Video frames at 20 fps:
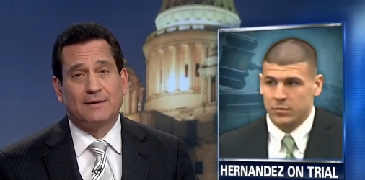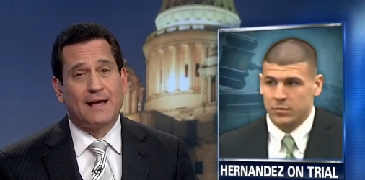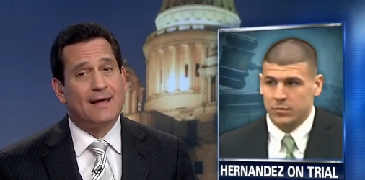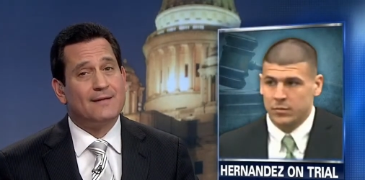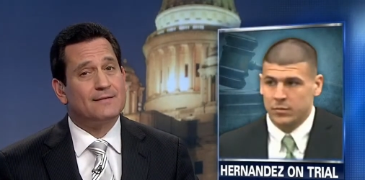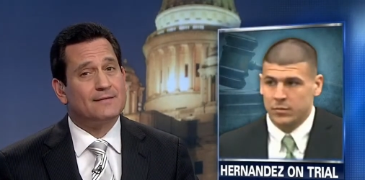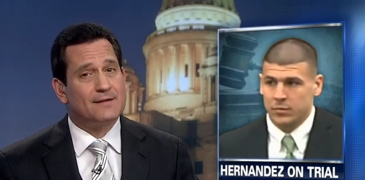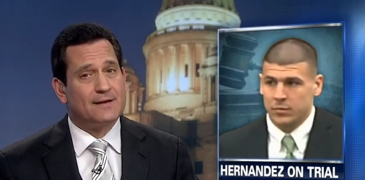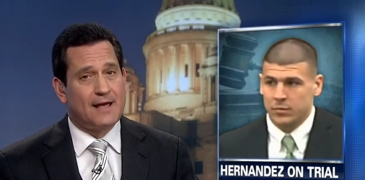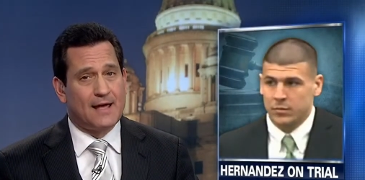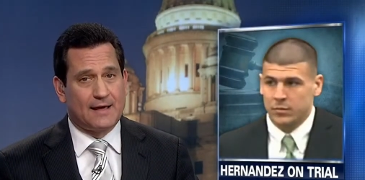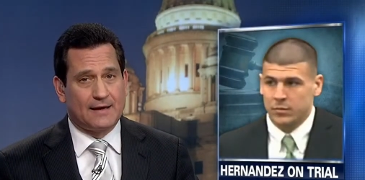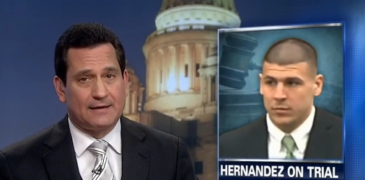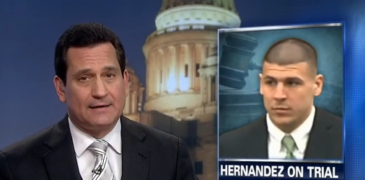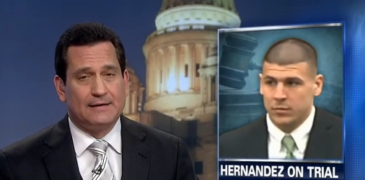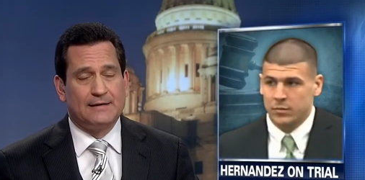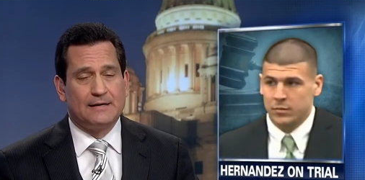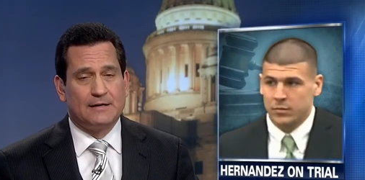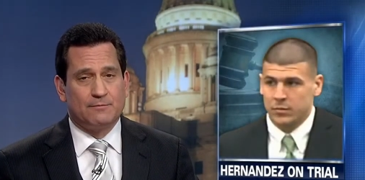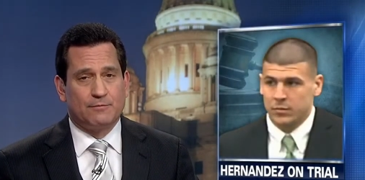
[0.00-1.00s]
Speaker 1: And today,
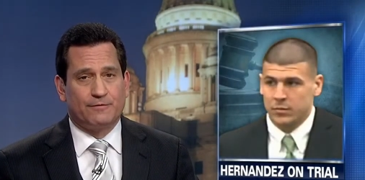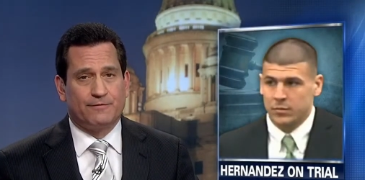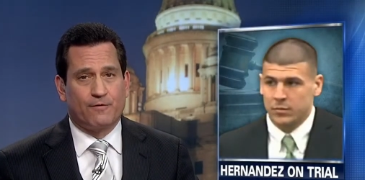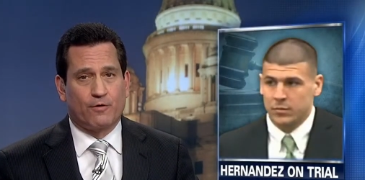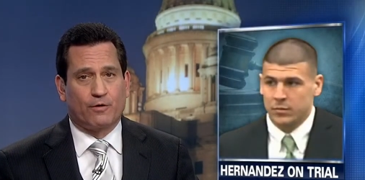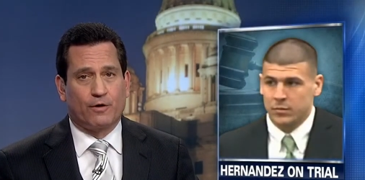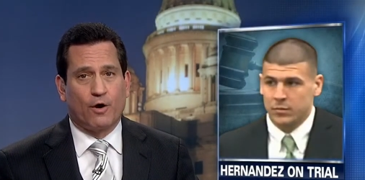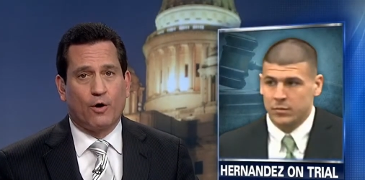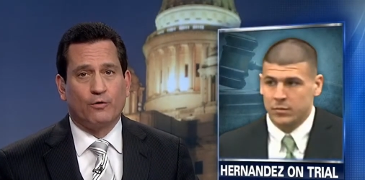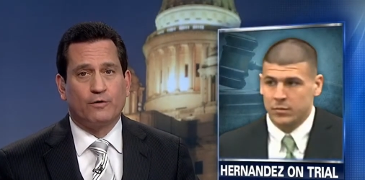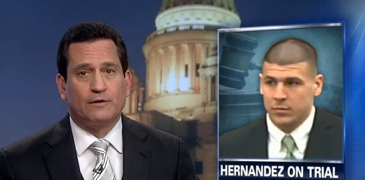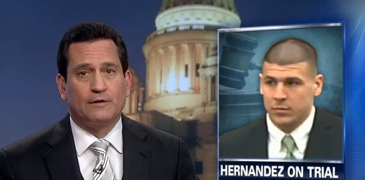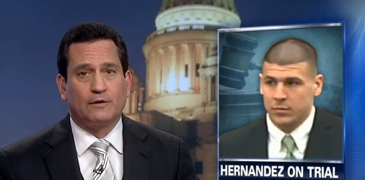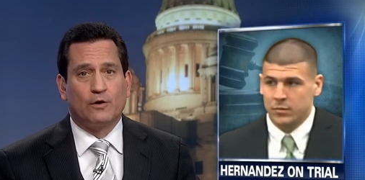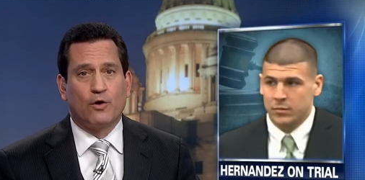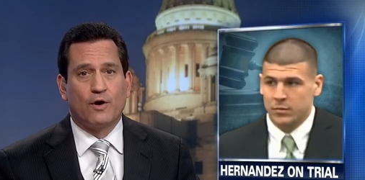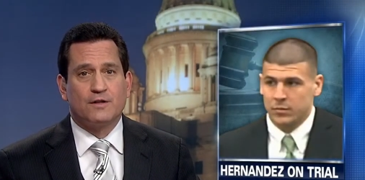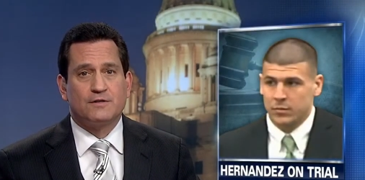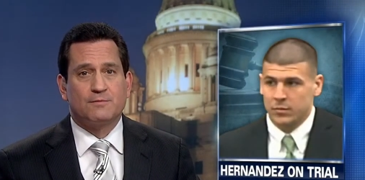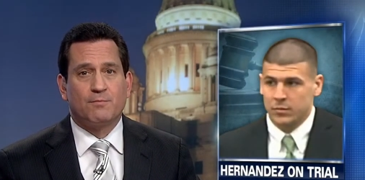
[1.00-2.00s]
before Odin
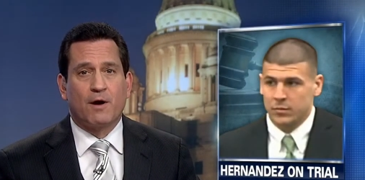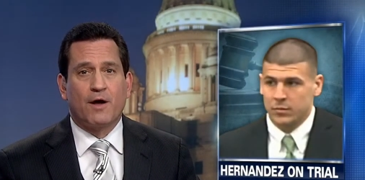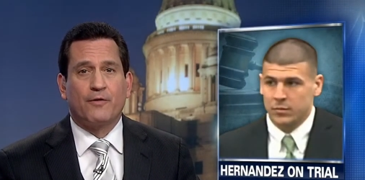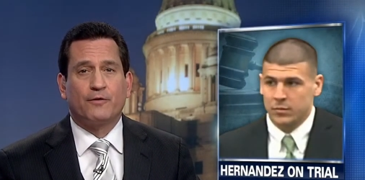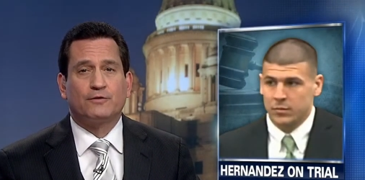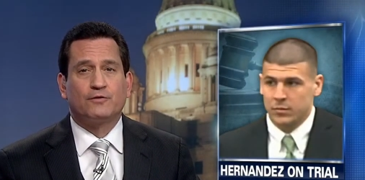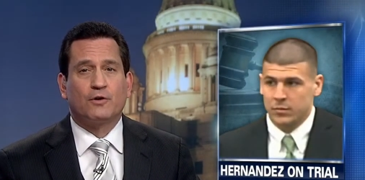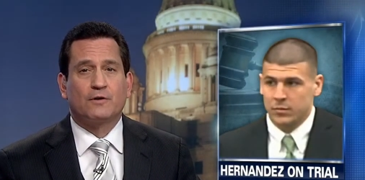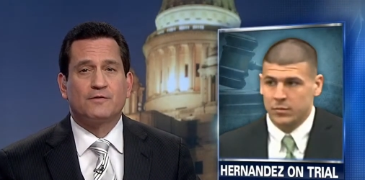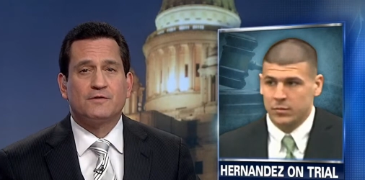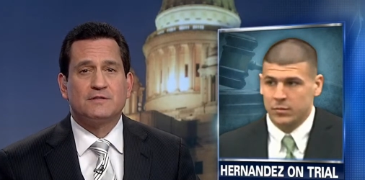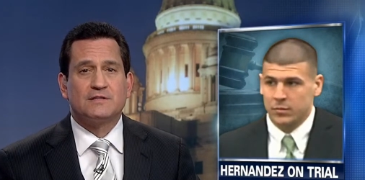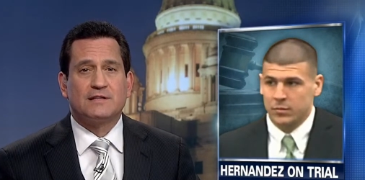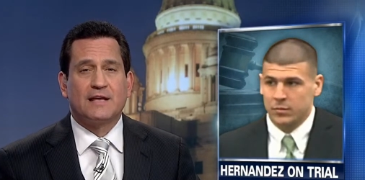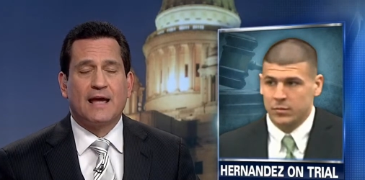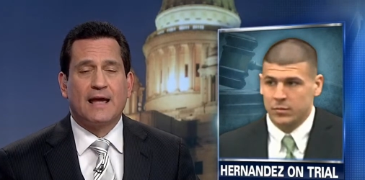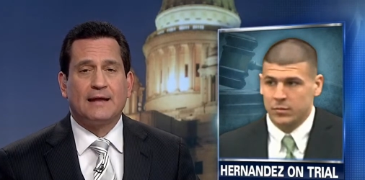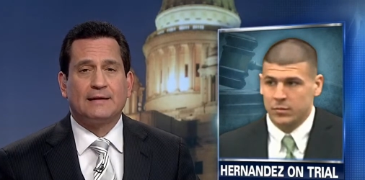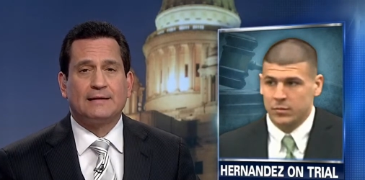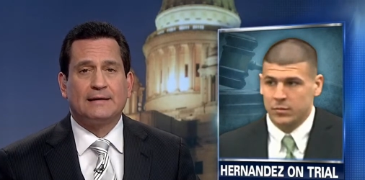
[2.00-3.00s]
Lloyd's mother took the
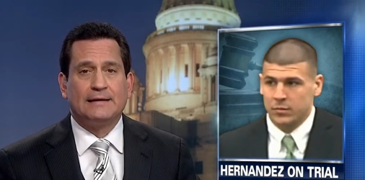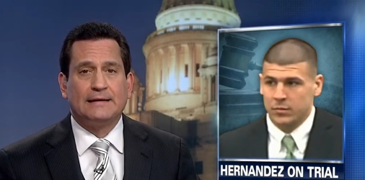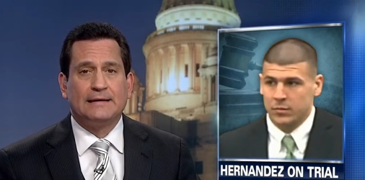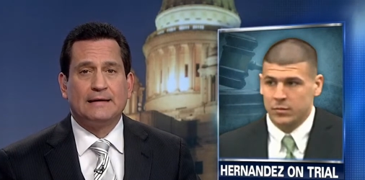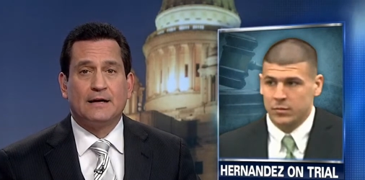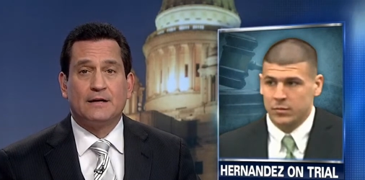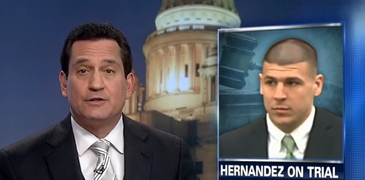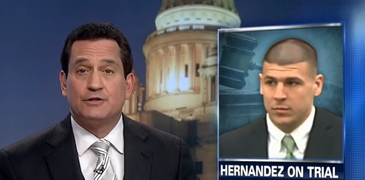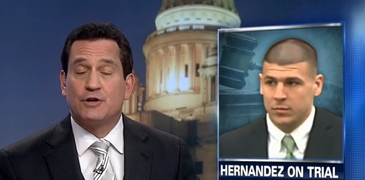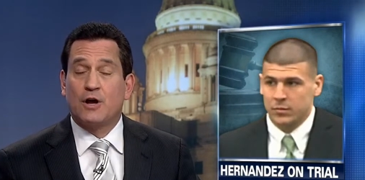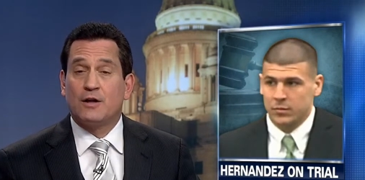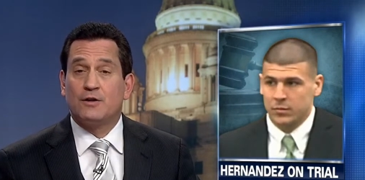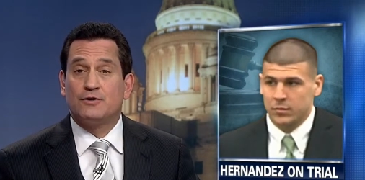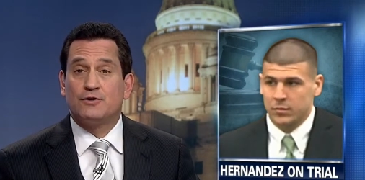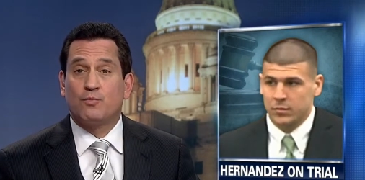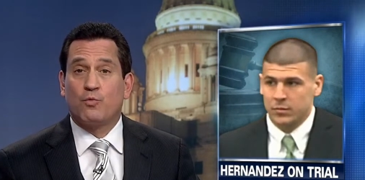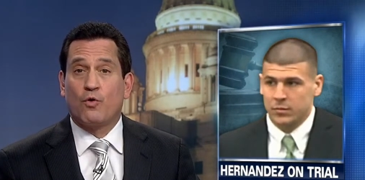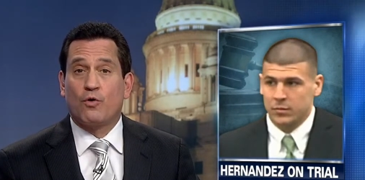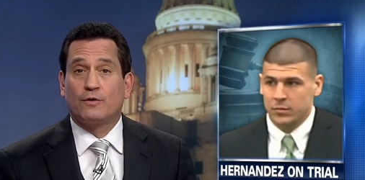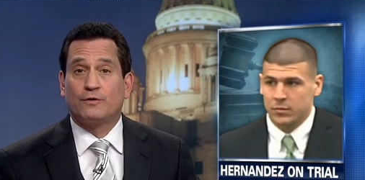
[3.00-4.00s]
stand, a
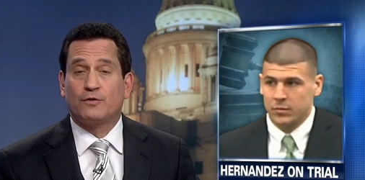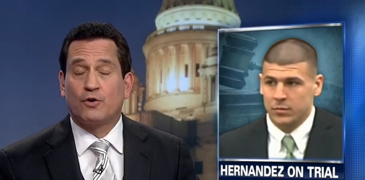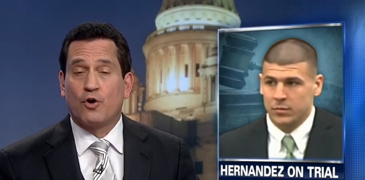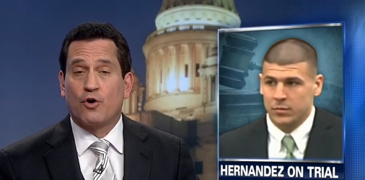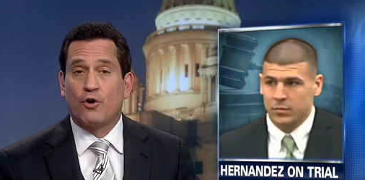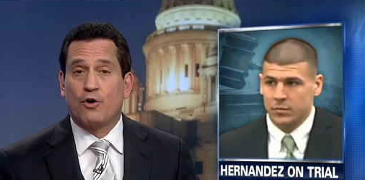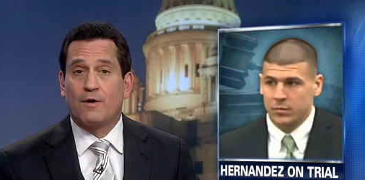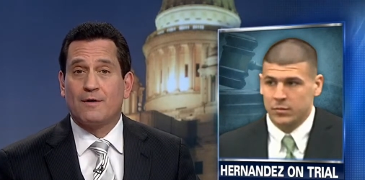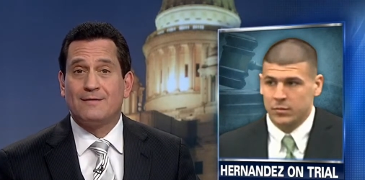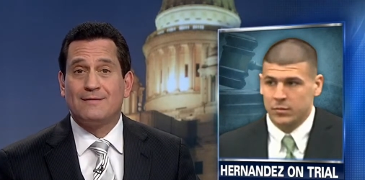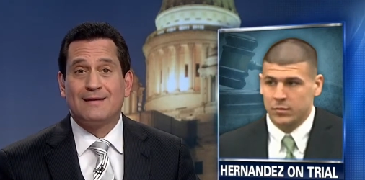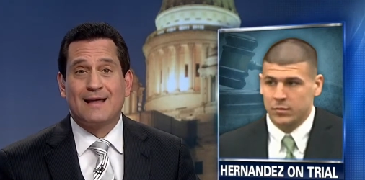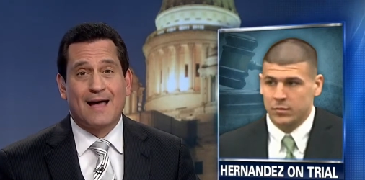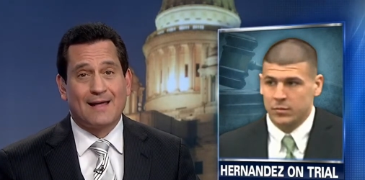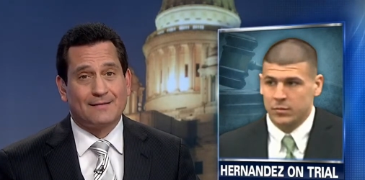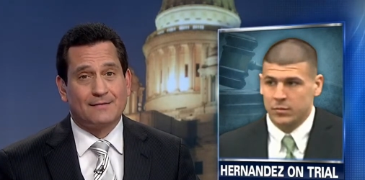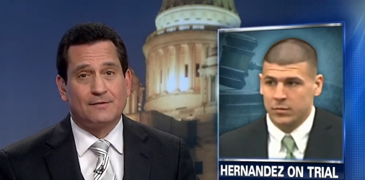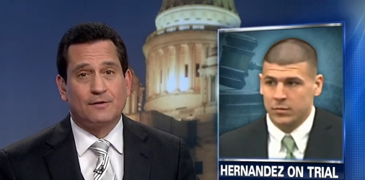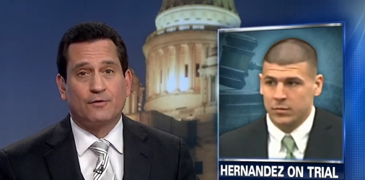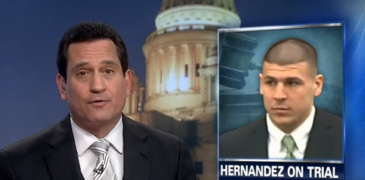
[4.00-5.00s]
judge warned her
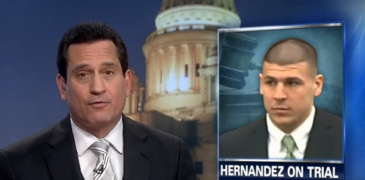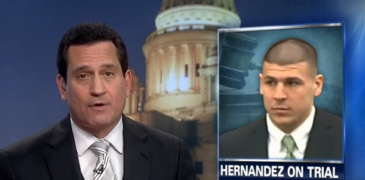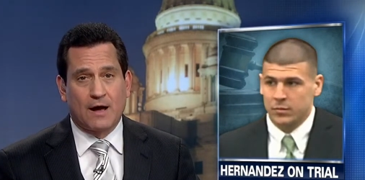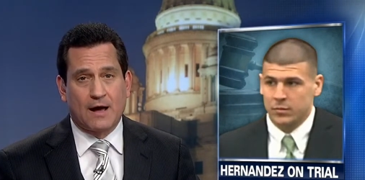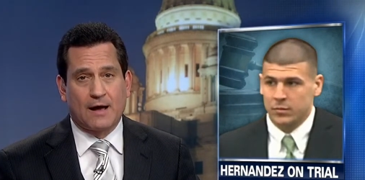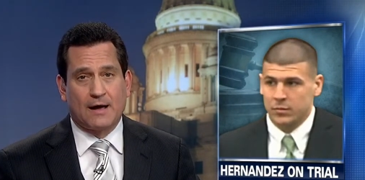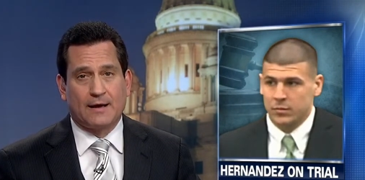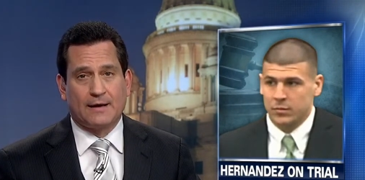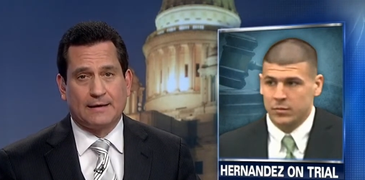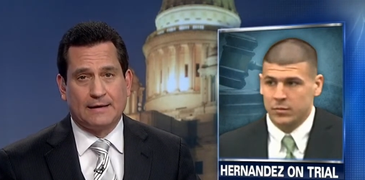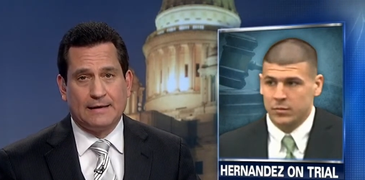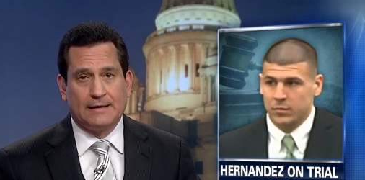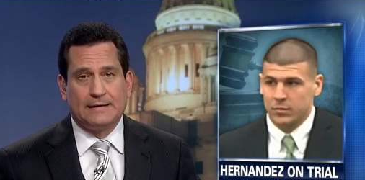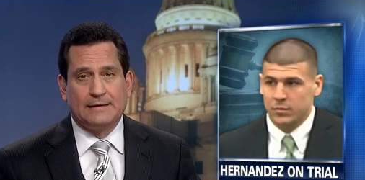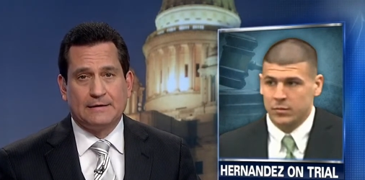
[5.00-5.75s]
not to cry.